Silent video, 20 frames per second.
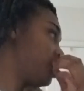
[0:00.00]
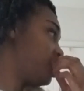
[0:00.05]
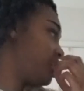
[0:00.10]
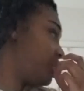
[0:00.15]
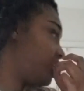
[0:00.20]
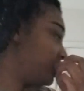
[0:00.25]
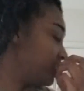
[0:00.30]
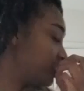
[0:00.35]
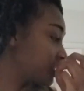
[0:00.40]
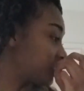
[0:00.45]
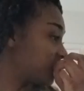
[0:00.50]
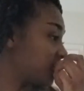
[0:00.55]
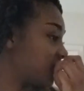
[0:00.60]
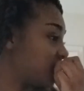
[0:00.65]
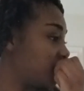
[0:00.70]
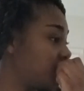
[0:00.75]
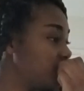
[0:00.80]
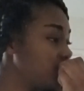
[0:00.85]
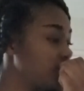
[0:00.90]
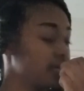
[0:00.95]
And it's
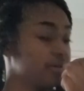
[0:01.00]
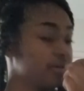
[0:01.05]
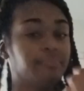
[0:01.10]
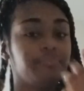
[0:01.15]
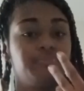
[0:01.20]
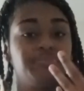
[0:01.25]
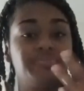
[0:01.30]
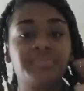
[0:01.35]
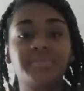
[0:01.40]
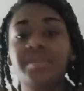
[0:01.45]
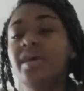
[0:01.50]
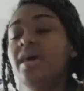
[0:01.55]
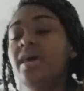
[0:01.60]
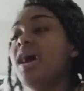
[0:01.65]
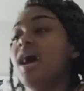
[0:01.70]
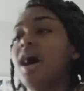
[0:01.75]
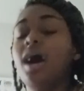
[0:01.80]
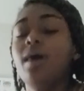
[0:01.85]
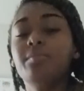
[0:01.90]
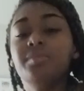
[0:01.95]
like,
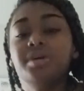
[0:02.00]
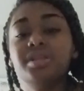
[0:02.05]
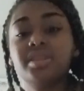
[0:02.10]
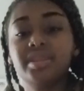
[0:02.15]
I'm a